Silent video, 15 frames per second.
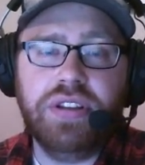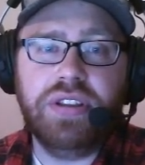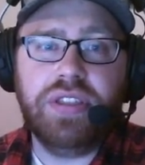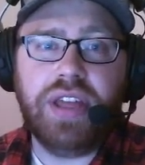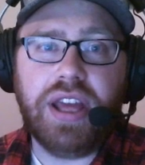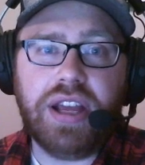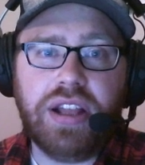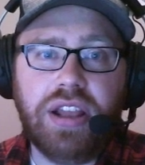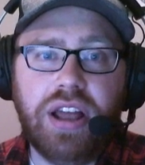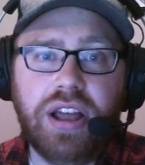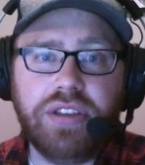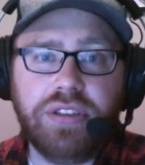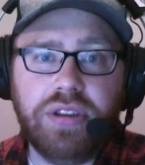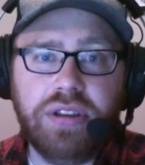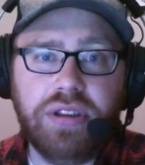that
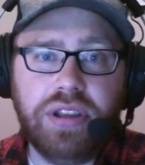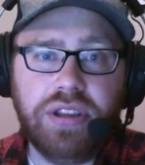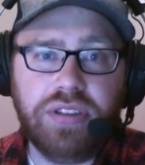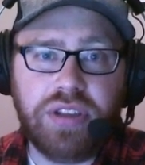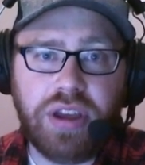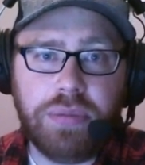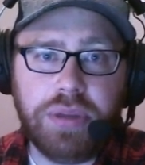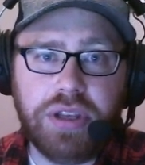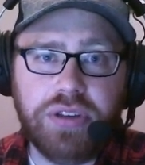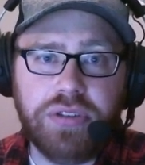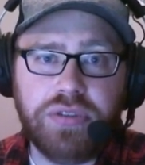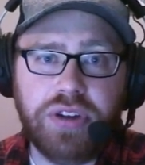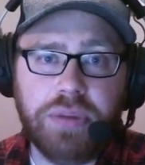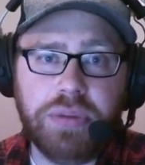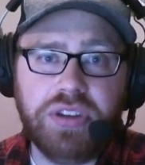CLAAS is coming to
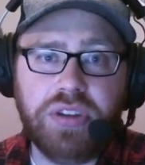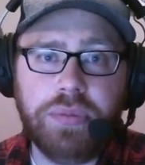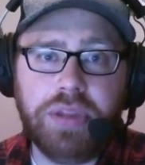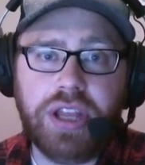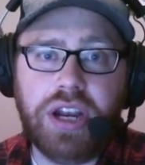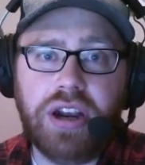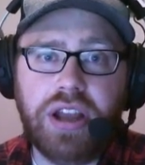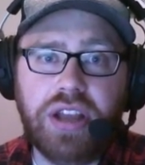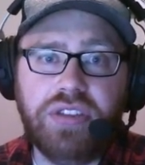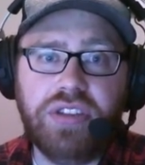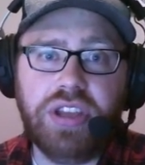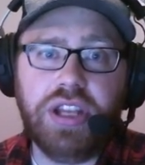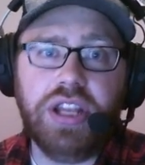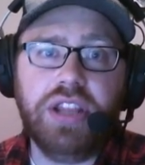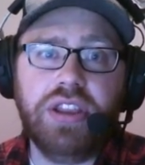Farming Simulator
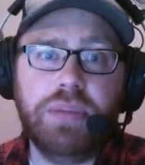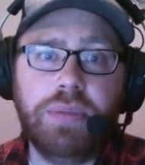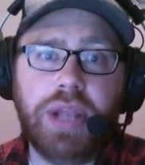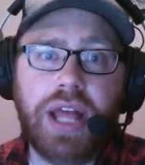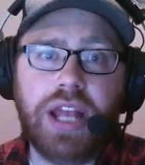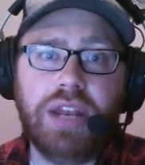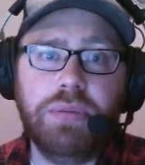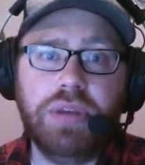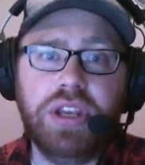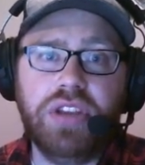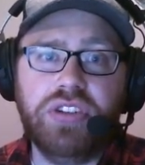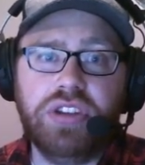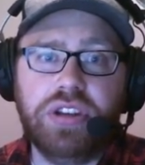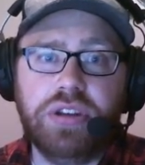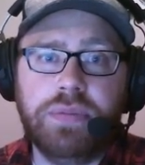19 in the Platinum
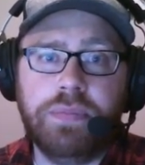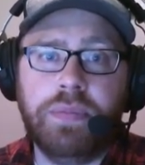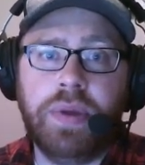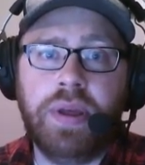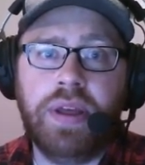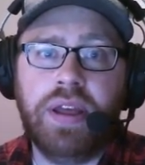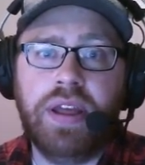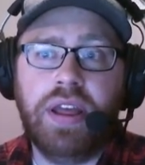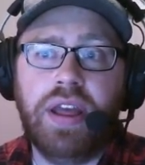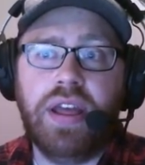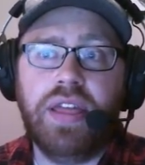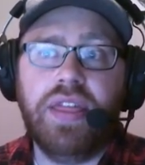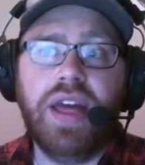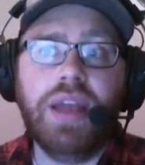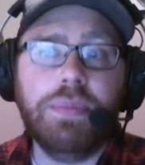Edition.
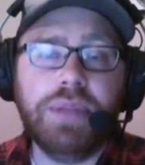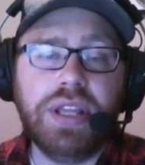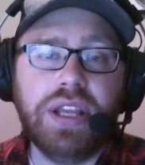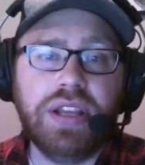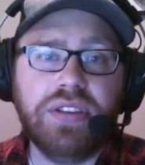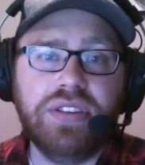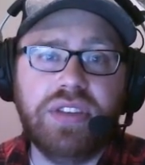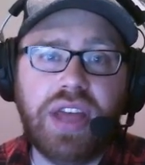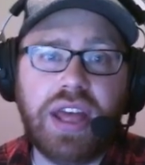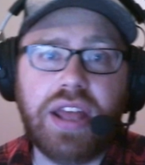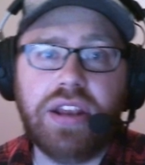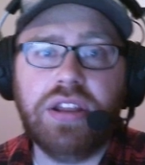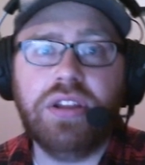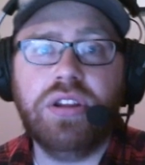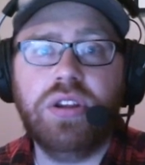That being
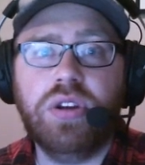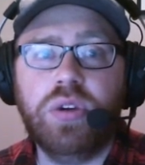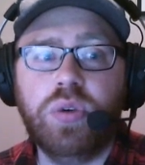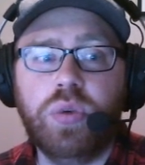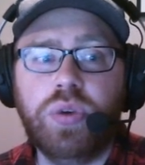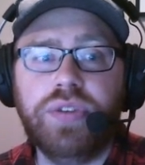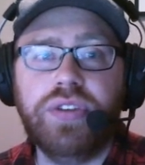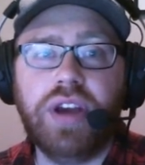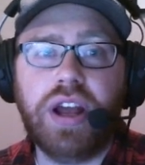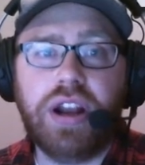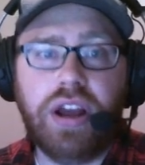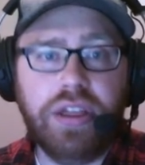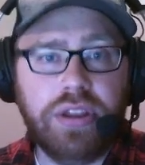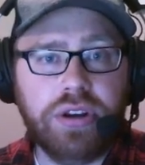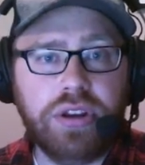said, we've got
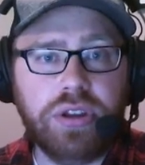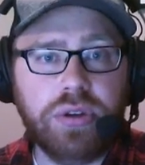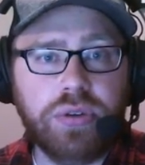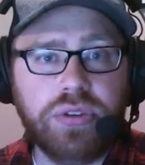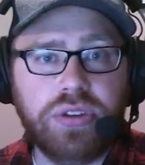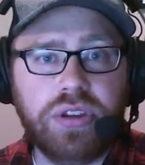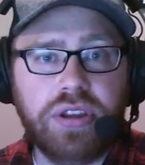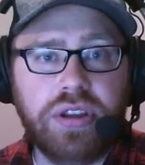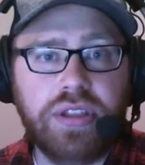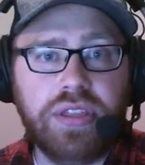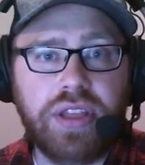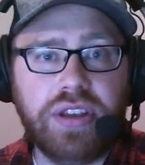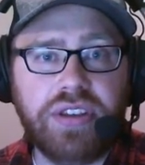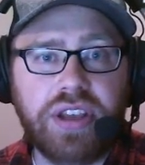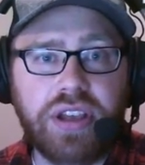other news
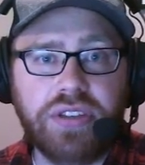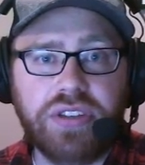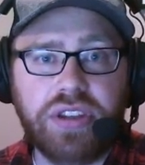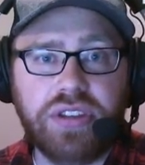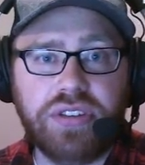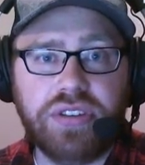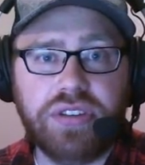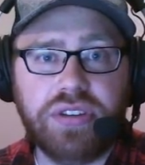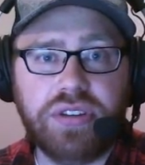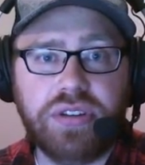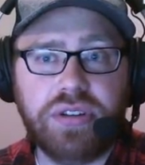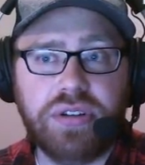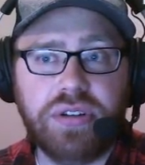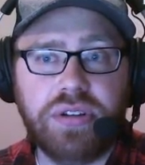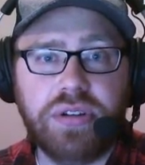that tells us
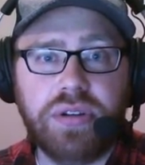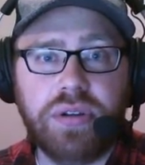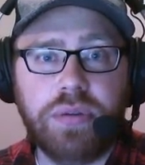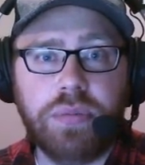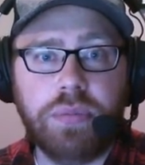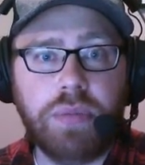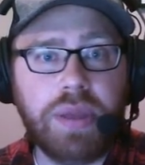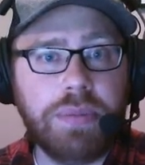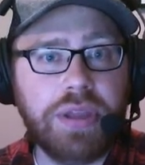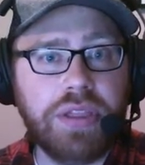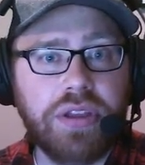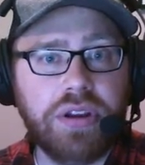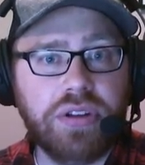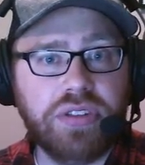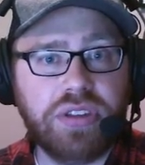maybe
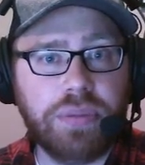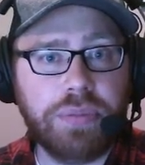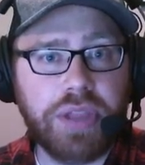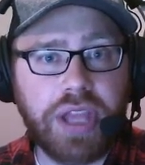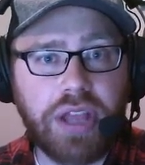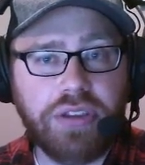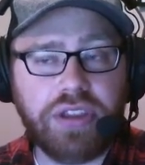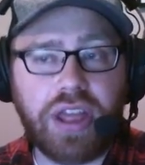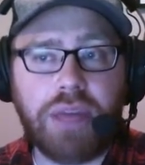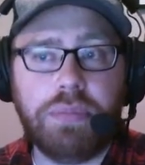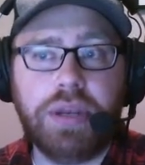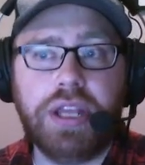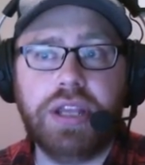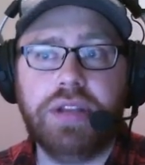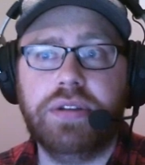there's something else
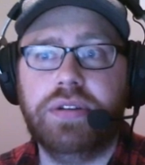happening.